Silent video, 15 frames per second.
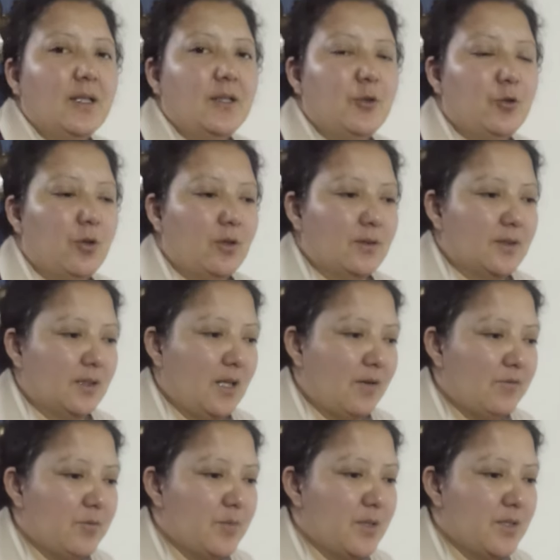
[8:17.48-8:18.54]
the
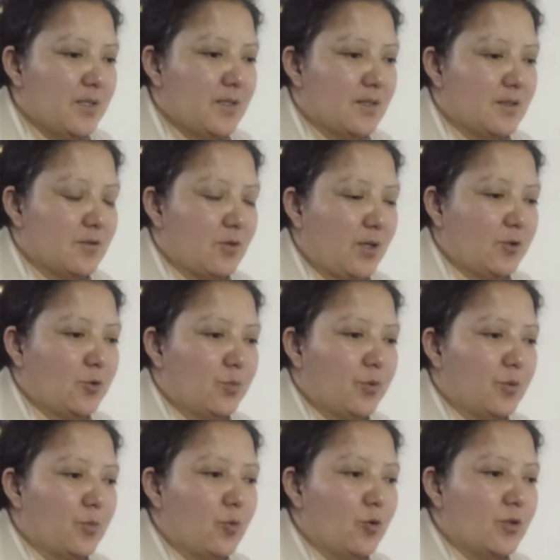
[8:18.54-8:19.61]
government is trying to
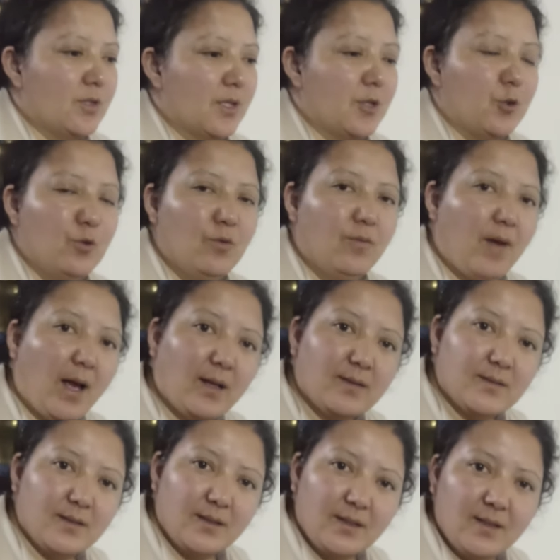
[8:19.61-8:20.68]
promote a new
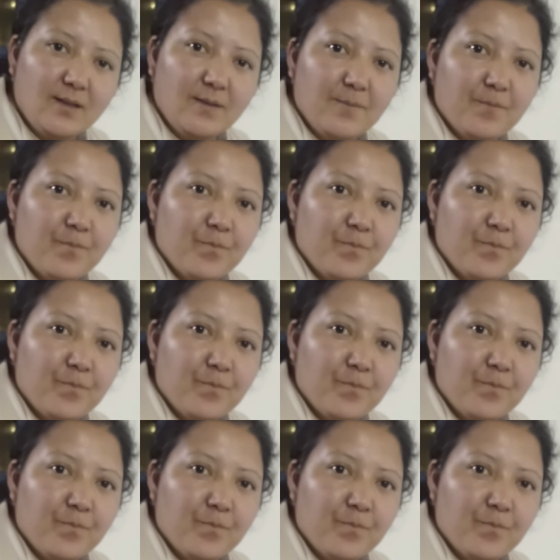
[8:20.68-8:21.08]
vaccine,